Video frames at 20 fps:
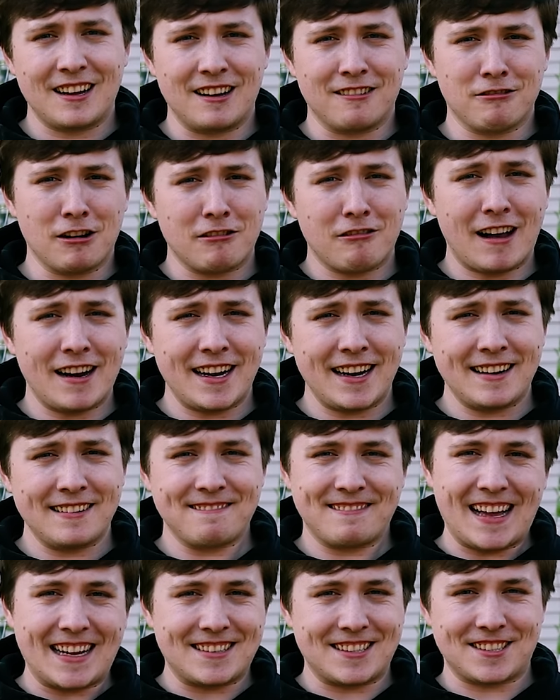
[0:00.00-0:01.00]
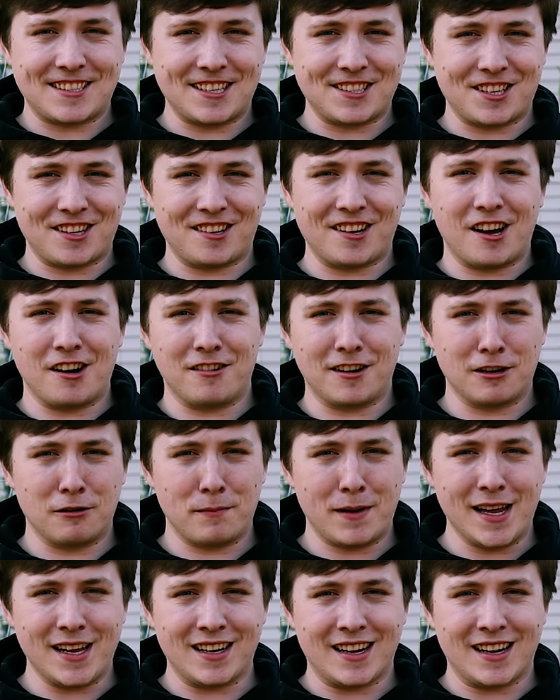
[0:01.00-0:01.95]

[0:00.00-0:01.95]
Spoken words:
regretting that decision a little bit,